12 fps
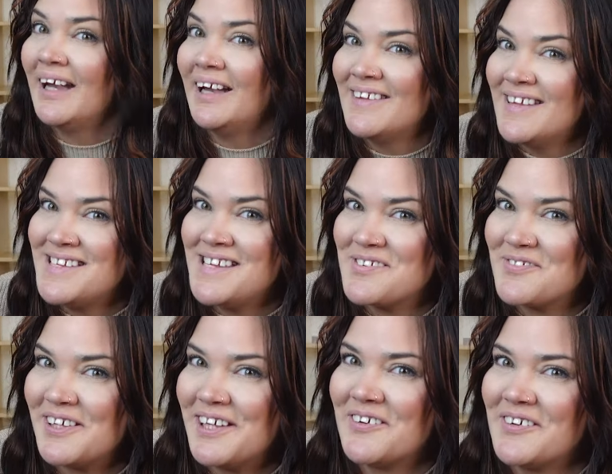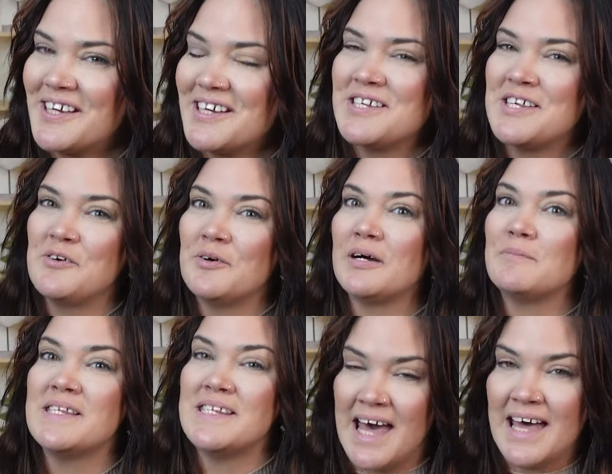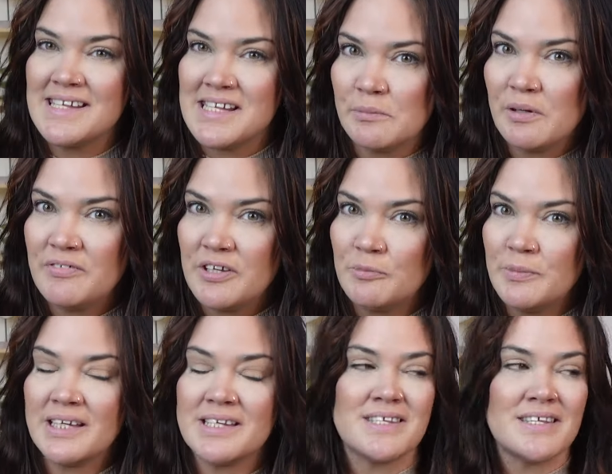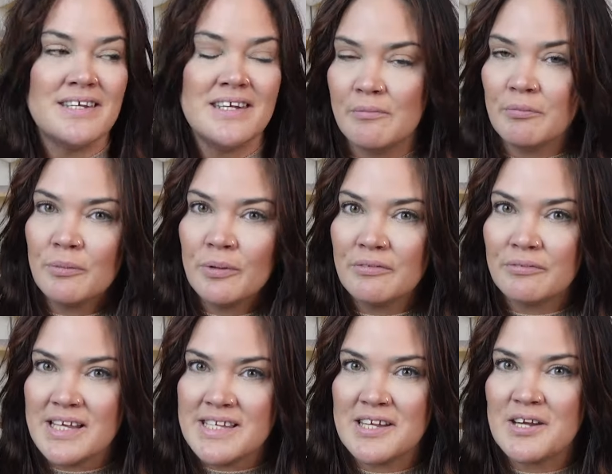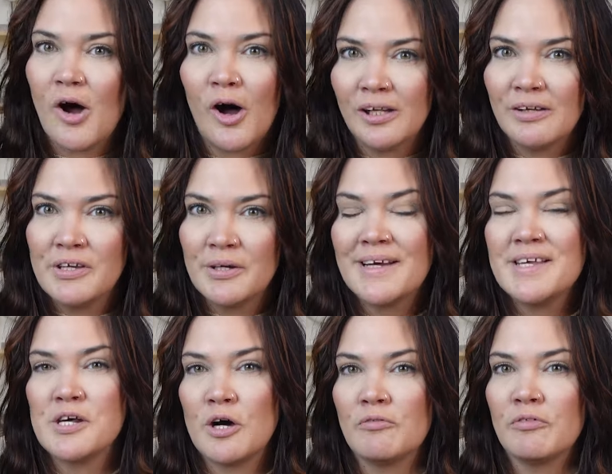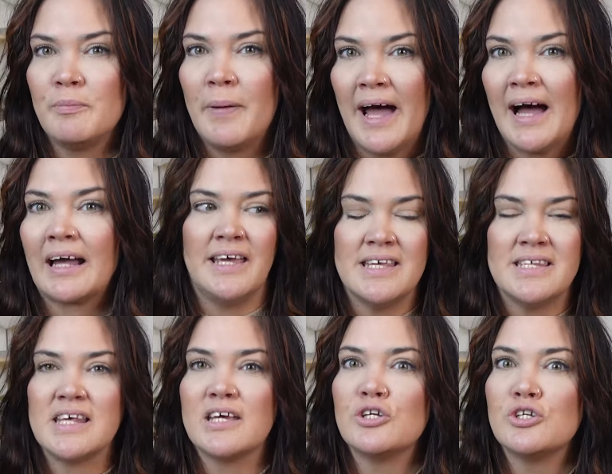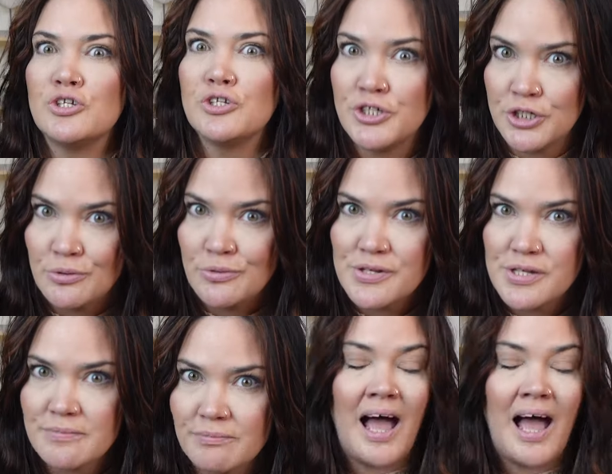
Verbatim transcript: And this is really going to upset some of you because the number one reason all of you guys overpack is shoes.